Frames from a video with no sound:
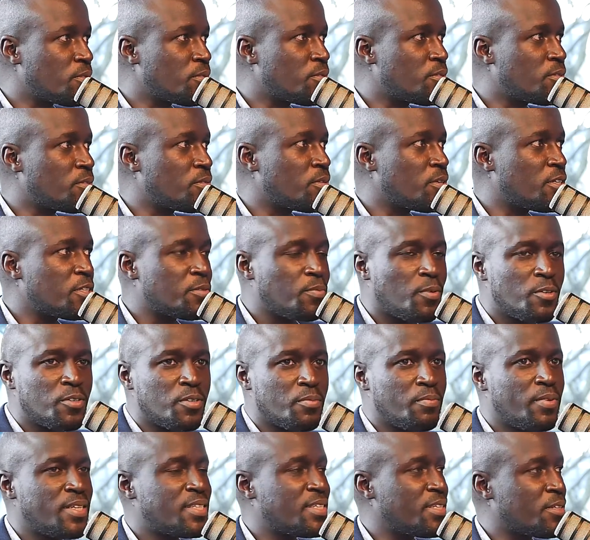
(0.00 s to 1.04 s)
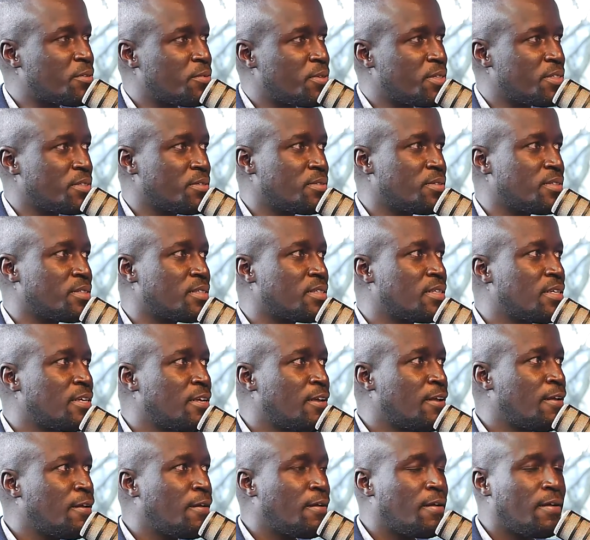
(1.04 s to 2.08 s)
respond to basic questions,
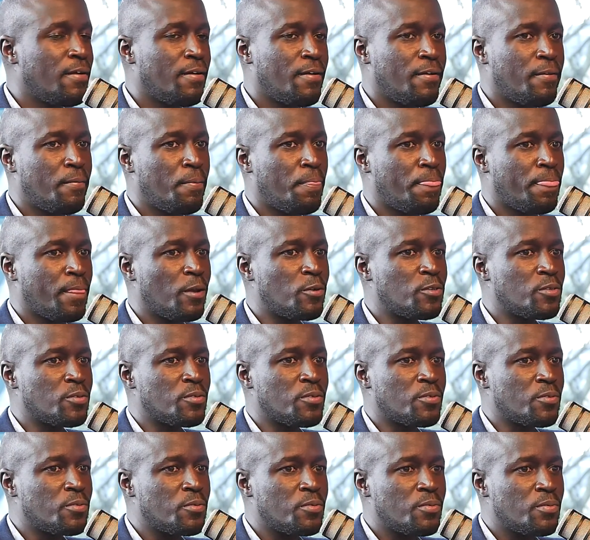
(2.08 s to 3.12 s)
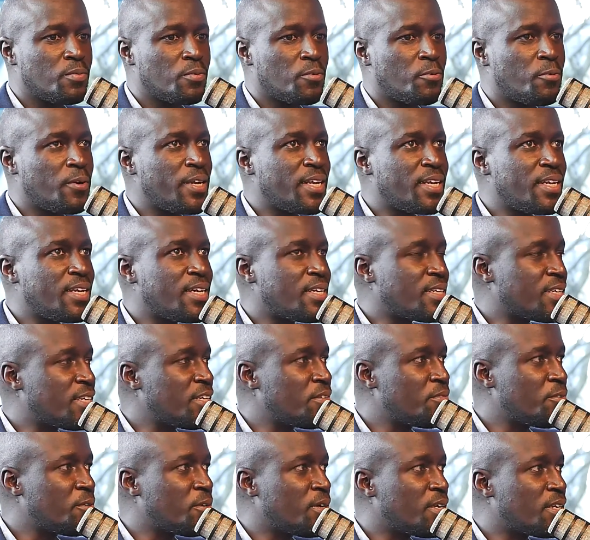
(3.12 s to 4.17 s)
or to query and give you
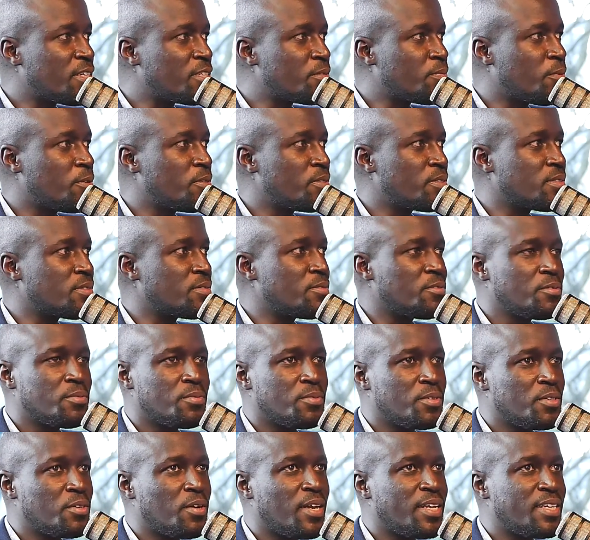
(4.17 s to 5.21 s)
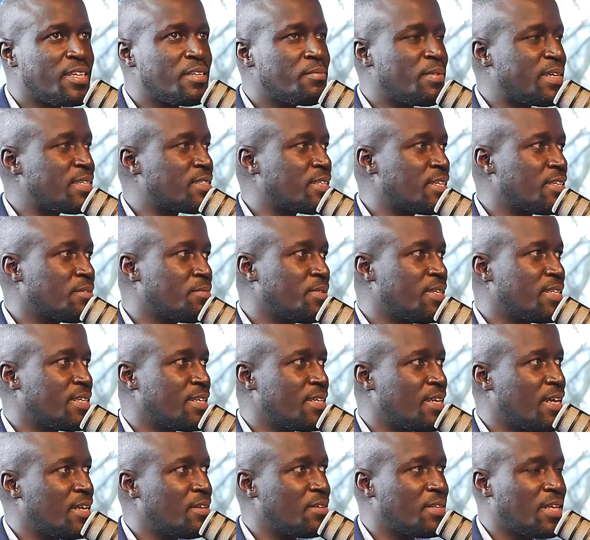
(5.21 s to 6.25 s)
a response. I need my statement and
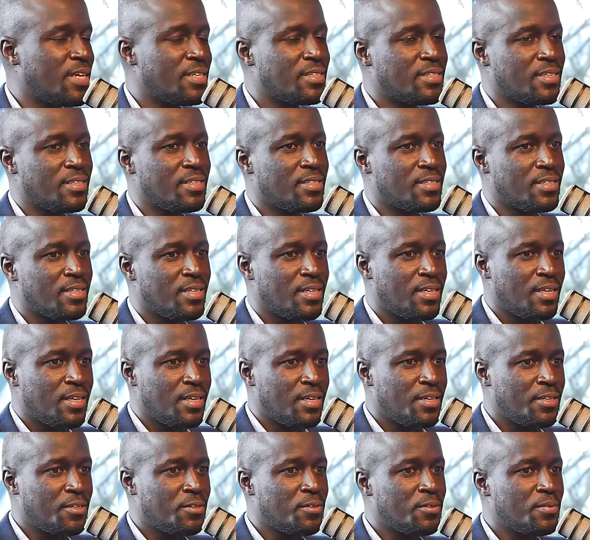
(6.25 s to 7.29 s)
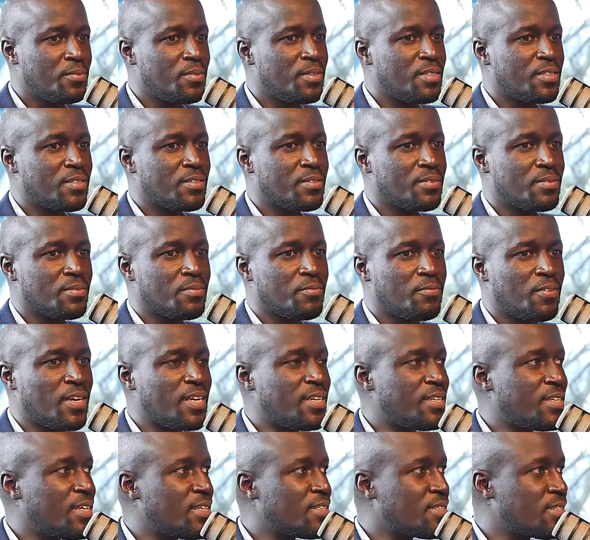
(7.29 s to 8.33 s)
all that, and it
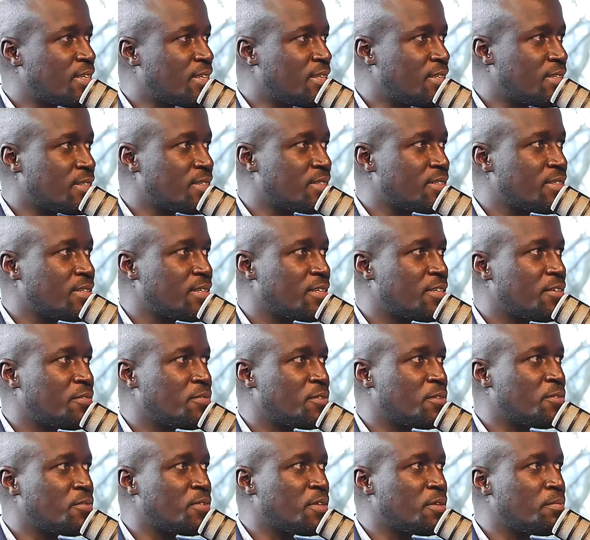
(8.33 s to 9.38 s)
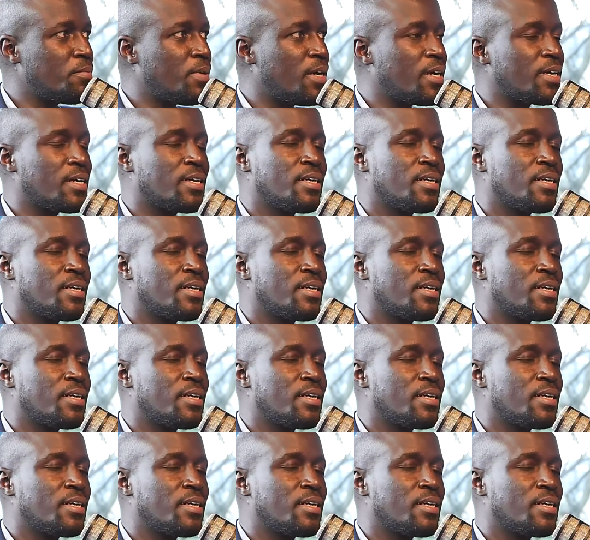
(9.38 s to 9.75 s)
validates and gives you feedback.